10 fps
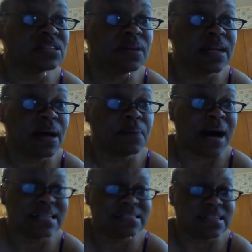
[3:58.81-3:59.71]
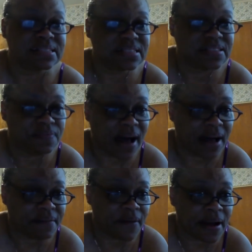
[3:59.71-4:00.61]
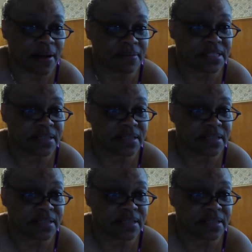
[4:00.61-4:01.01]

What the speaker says: What did I said 65 grams.